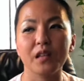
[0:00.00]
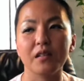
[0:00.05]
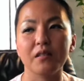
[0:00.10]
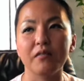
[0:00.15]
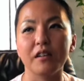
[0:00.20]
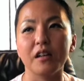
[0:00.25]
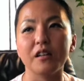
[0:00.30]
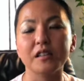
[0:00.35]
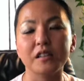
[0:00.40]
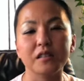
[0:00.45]

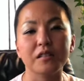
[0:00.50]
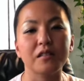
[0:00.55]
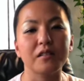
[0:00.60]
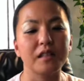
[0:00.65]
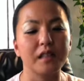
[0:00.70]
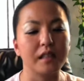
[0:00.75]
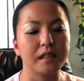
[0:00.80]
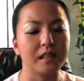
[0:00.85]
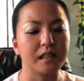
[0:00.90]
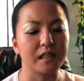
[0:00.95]
we also
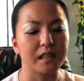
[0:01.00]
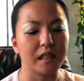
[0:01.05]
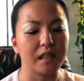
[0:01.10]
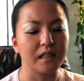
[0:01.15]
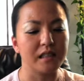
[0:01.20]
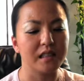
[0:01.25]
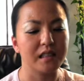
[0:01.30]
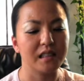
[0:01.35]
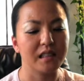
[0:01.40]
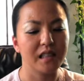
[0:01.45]

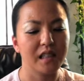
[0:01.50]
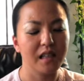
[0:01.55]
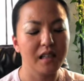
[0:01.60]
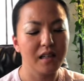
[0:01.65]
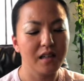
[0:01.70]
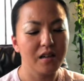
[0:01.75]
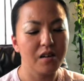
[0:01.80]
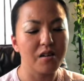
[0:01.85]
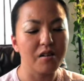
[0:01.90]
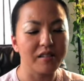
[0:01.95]
exchanged
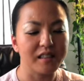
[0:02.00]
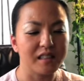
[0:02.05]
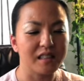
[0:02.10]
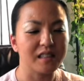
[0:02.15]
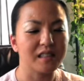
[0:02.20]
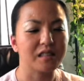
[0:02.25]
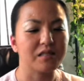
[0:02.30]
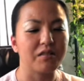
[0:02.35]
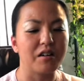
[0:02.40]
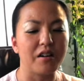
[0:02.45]
Hoya
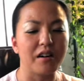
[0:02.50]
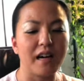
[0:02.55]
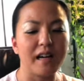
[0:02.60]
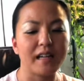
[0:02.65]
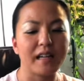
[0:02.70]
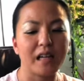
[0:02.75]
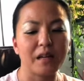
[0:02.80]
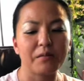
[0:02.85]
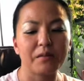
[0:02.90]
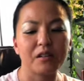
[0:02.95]
as well. I
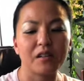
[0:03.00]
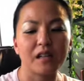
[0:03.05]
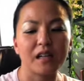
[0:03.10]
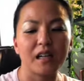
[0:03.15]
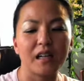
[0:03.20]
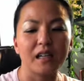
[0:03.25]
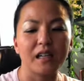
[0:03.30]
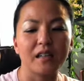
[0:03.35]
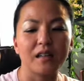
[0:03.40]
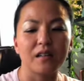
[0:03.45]
gave her a
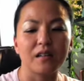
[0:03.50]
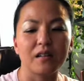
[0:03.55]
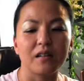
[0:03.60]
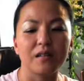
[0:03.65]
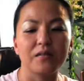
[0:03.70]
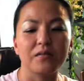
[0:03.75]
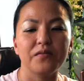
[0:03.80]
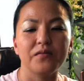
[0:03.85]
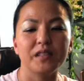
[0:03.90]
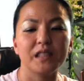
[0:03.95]
cutting of